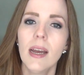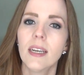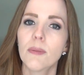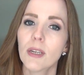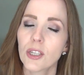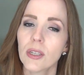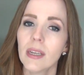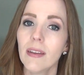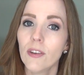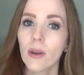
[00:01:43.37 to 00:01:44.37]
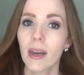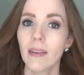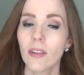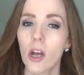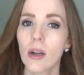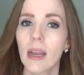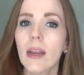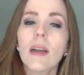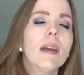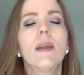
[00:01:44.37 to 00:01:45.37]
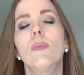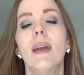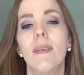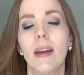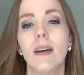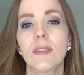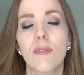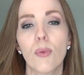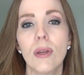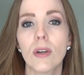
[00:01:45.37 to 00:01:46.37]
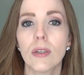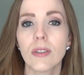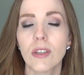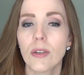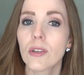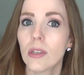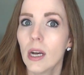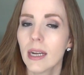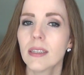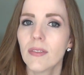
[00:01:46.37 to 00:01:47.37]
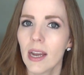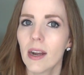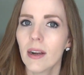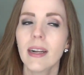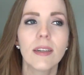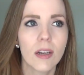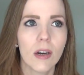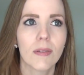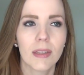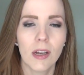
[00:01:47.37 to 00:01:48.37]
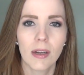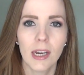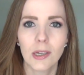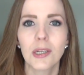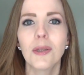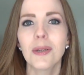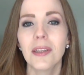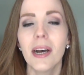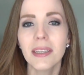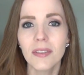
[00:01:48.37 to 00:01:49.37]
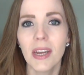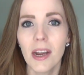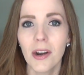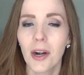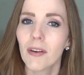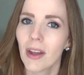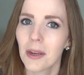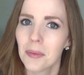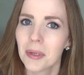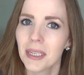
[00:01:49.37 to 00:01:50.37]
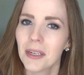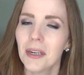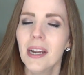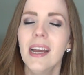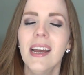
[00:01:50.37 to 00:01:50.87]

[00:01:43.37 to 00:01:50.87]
especially if you have long hair, and we have a house of three girls, so there's lots of hair, and a dog with long hair, so there's lots of hair in our vacuum cleaner.